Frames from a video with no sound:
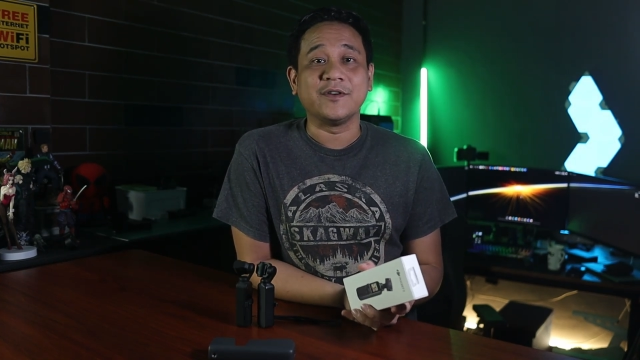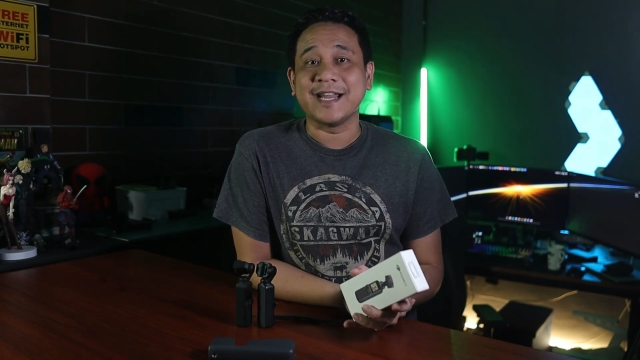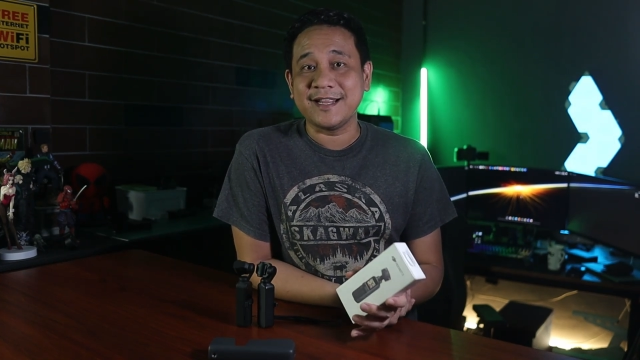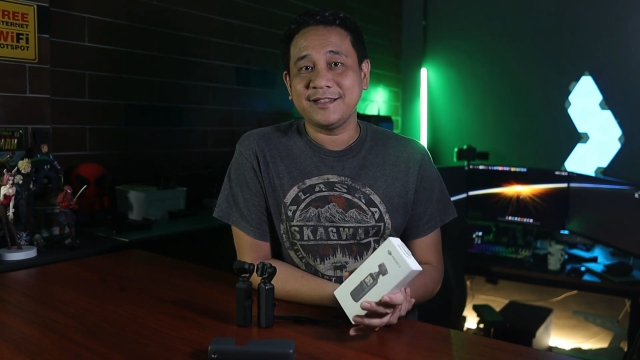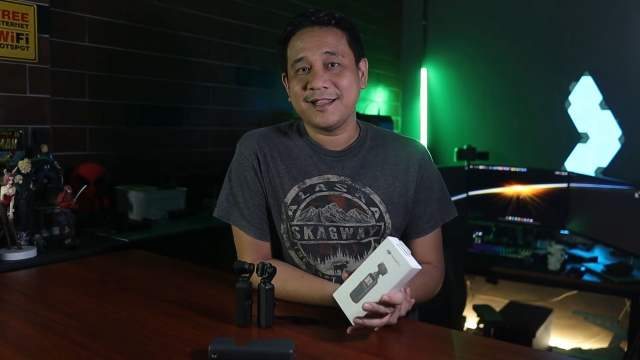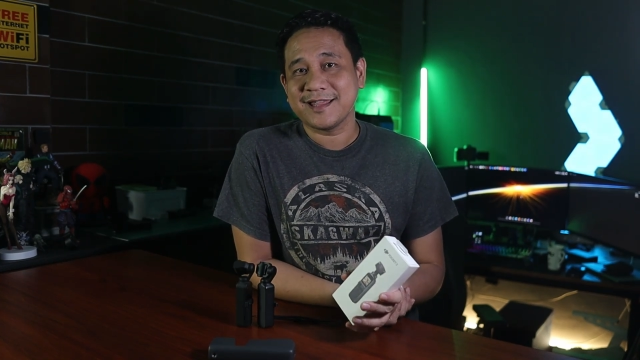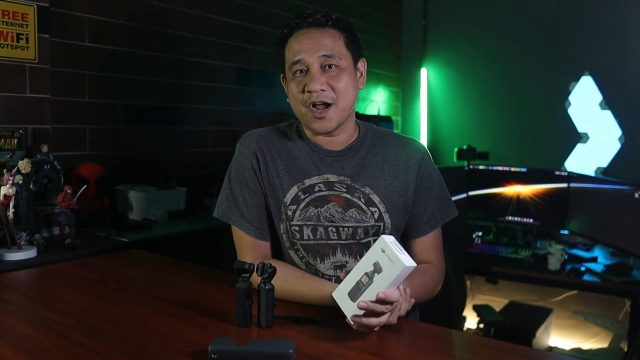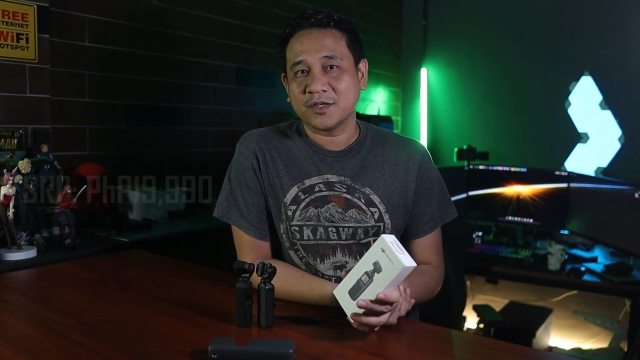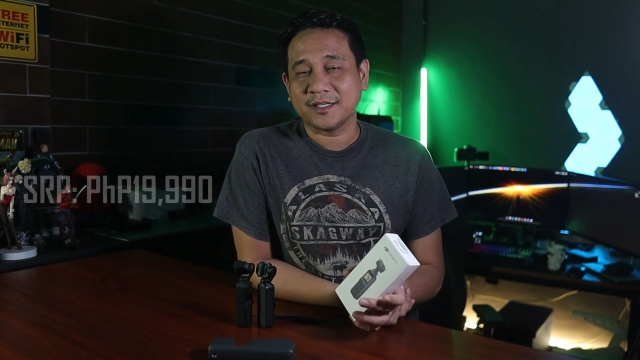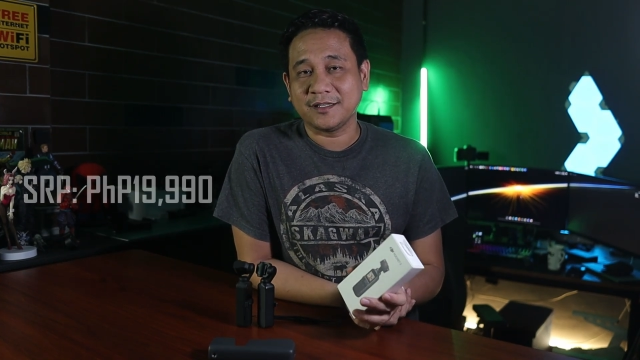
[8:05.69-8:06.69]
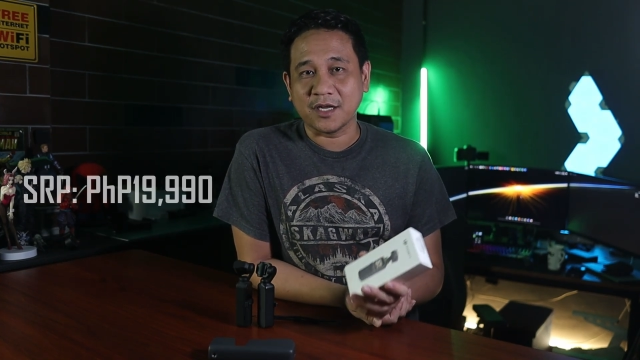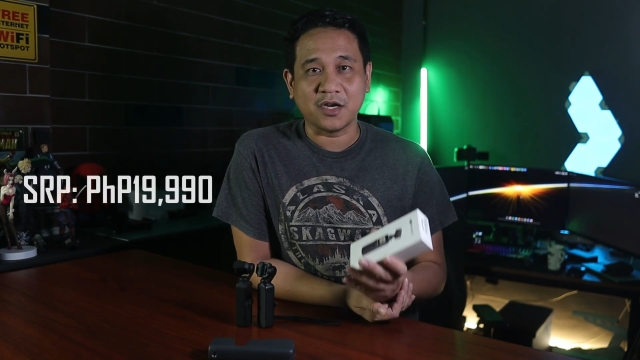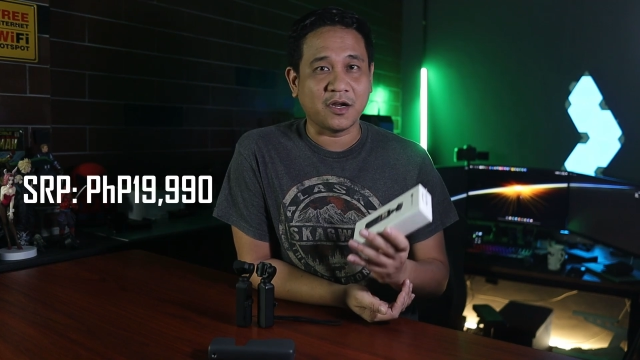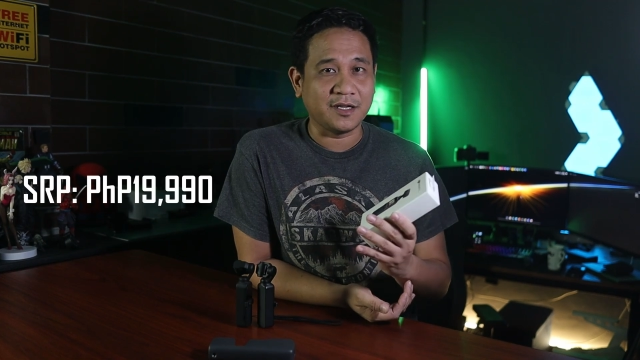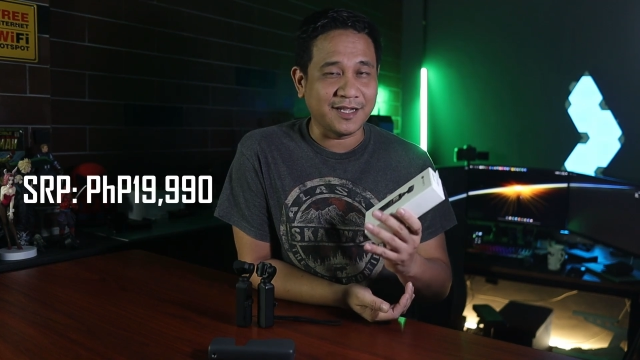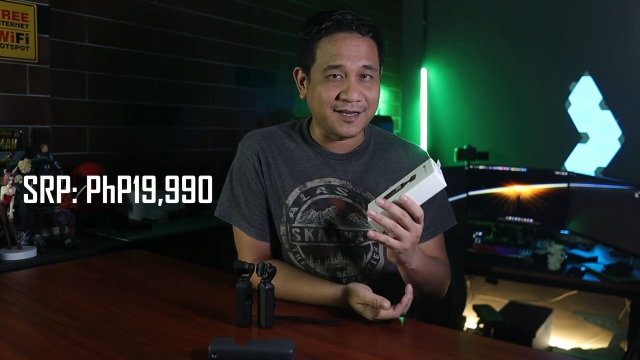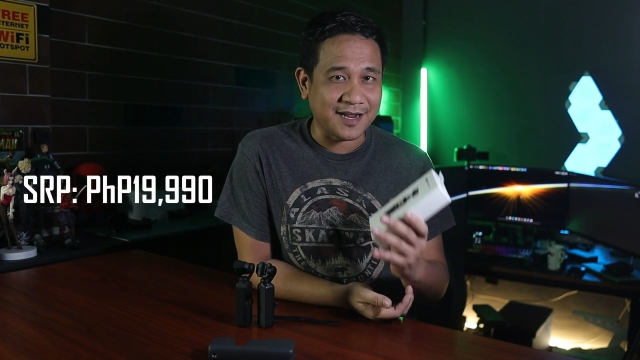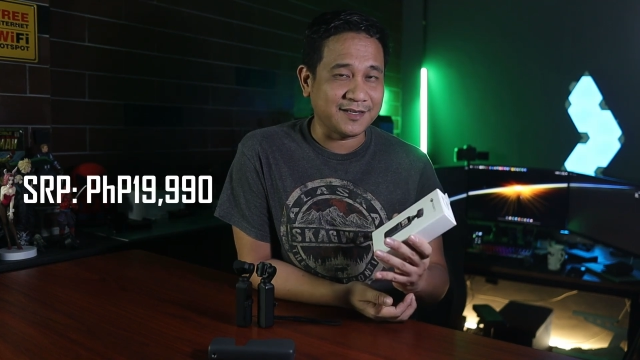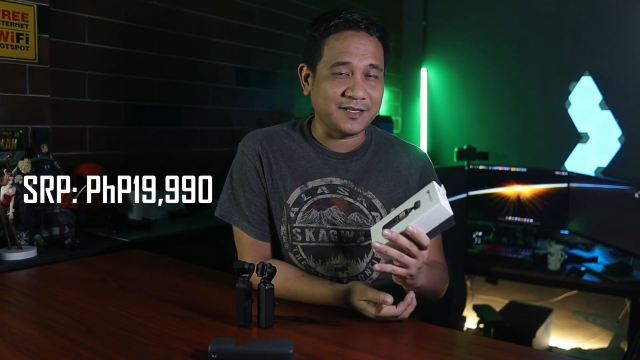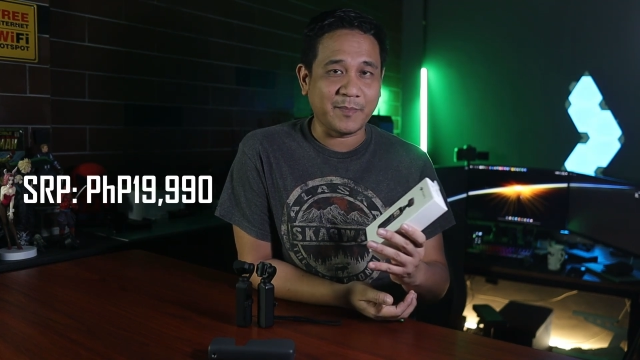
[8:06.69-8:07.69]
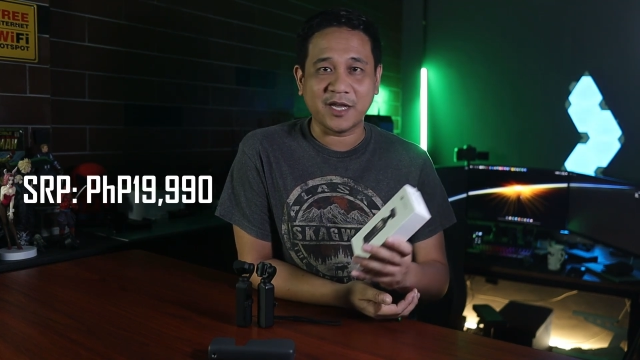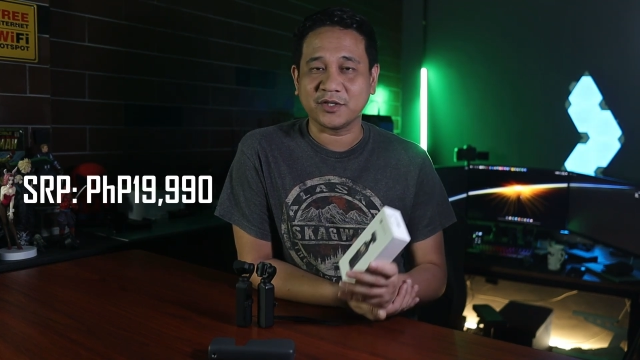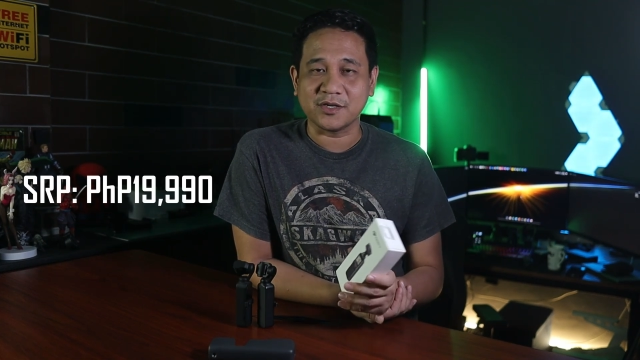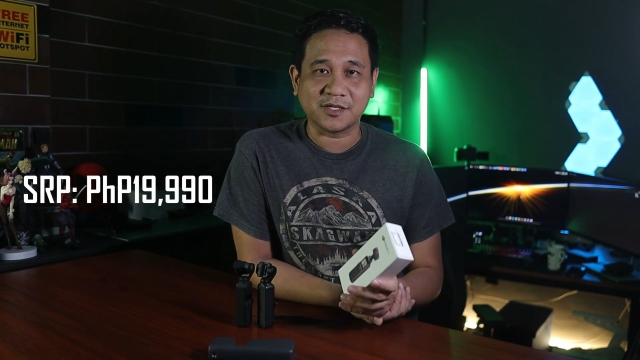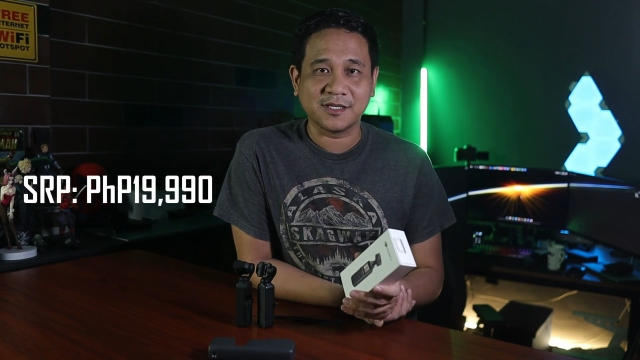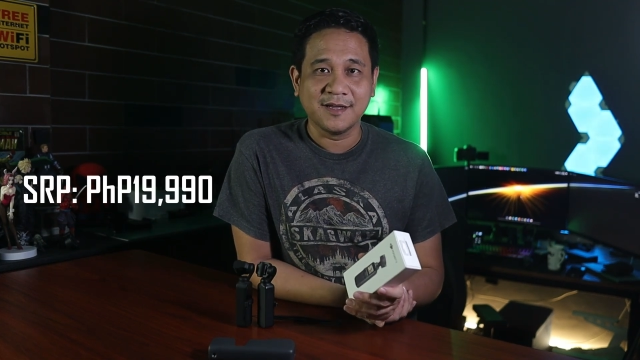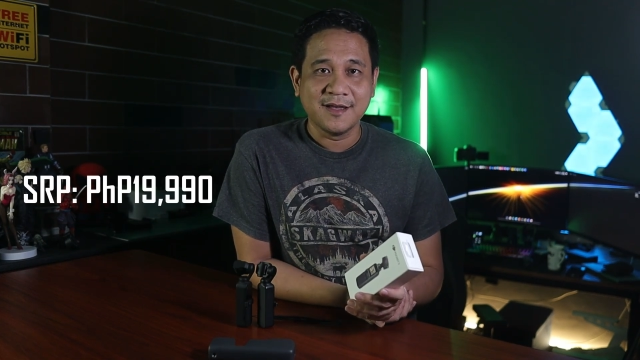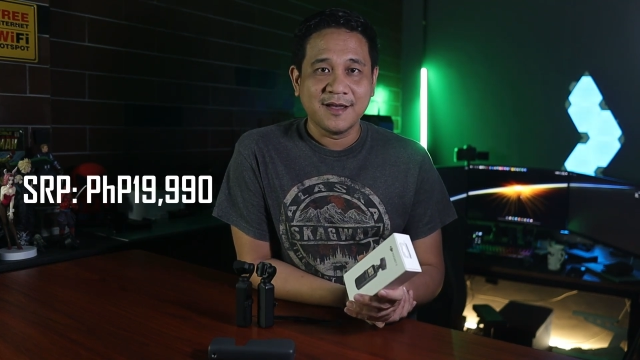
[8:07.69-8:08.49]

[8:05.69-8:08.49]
19,990 pesos.